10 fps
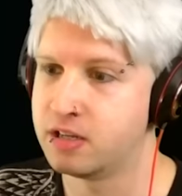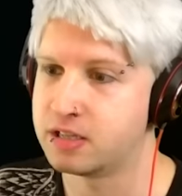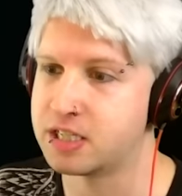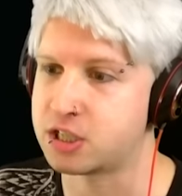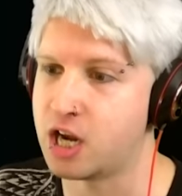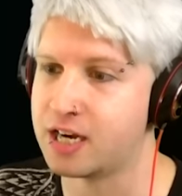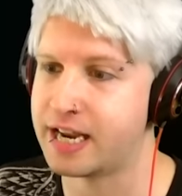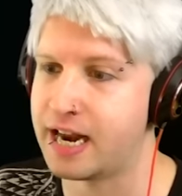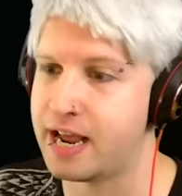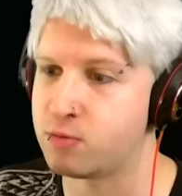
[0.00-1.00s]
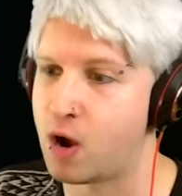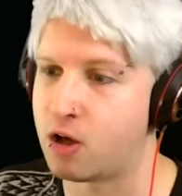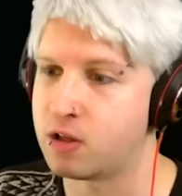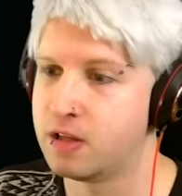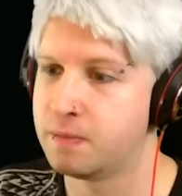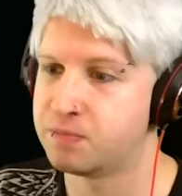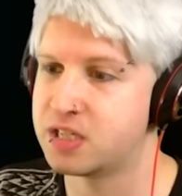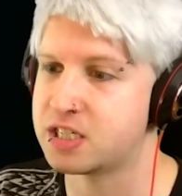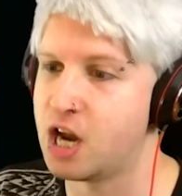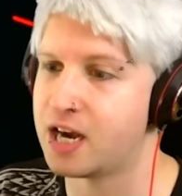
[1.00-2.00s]
This is not gonna end well.
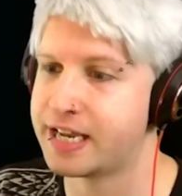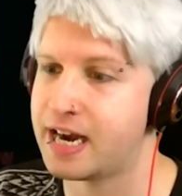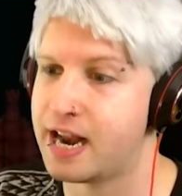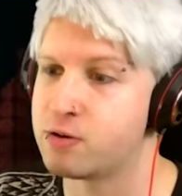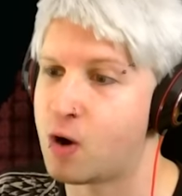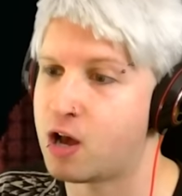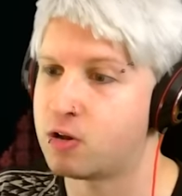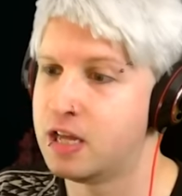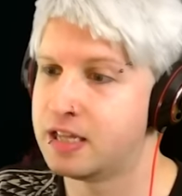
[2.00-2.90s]
This is not gonna end well.